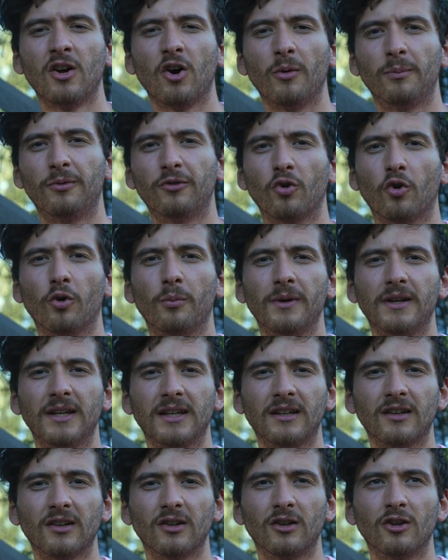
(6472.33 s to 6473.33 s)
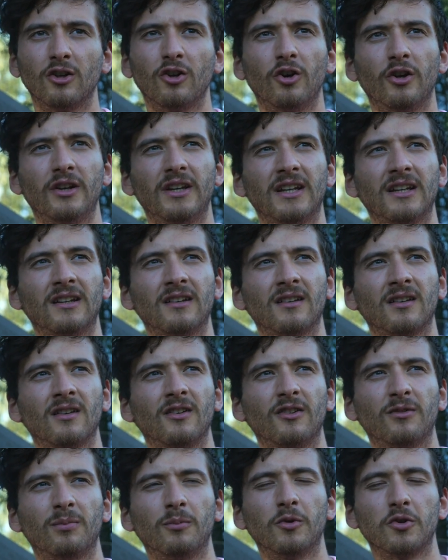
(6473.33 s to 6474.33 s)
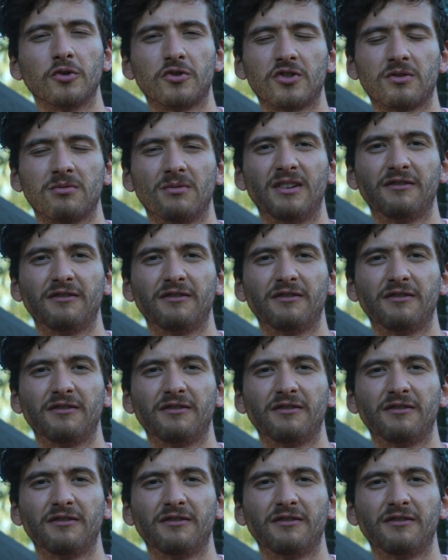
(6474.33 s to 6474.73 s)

absorbing and learning as much